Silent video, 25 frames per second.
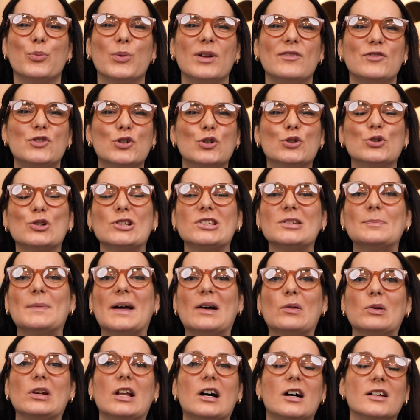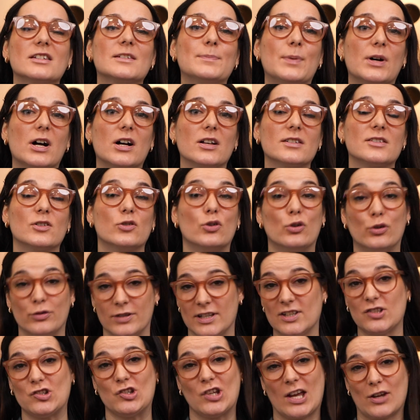We've talked about LastPass on
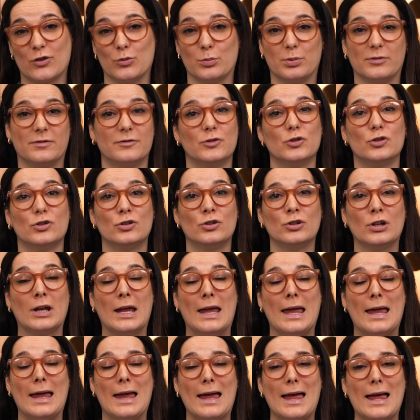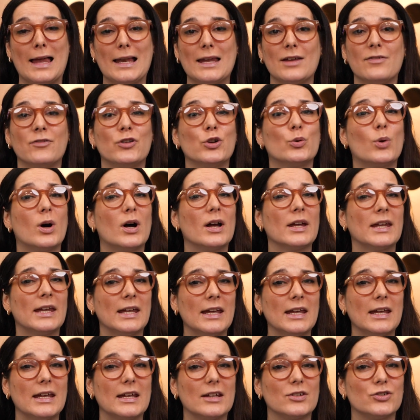this channel before. Hell, if you are
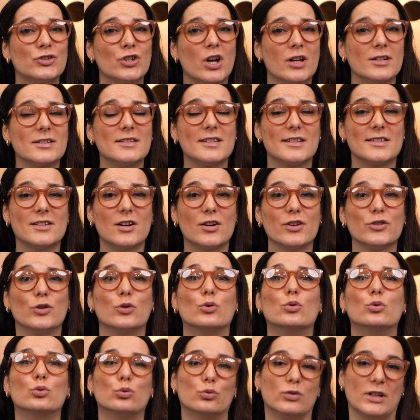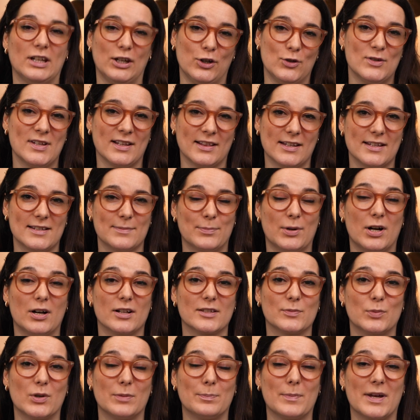here, chances are you're already using this
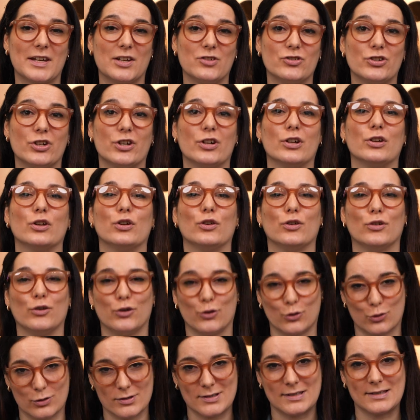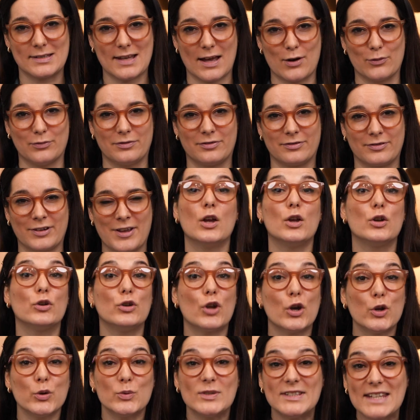password manager yourself.
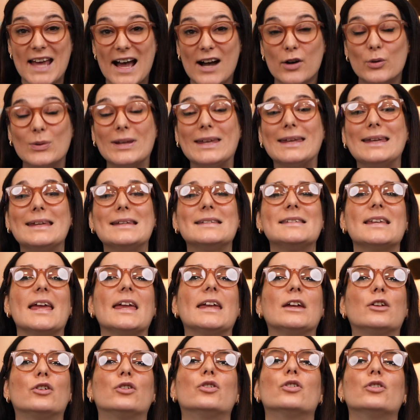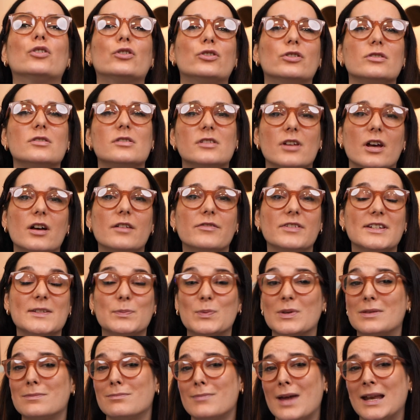No doubt it is a good service
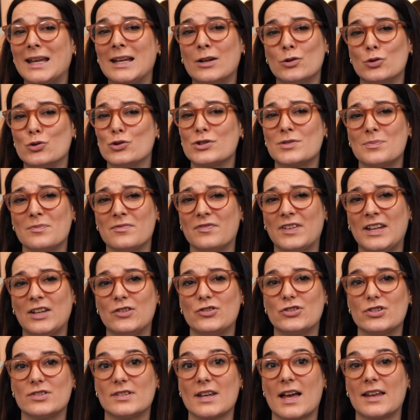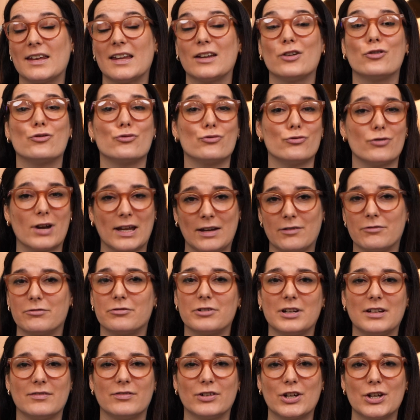with many awesome features and a great
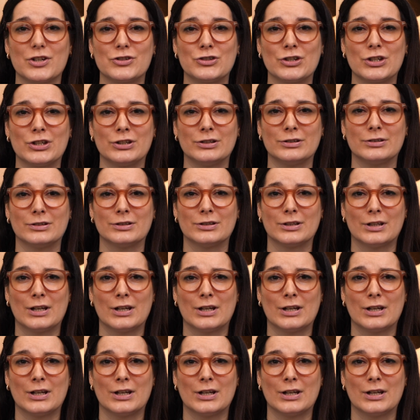free version.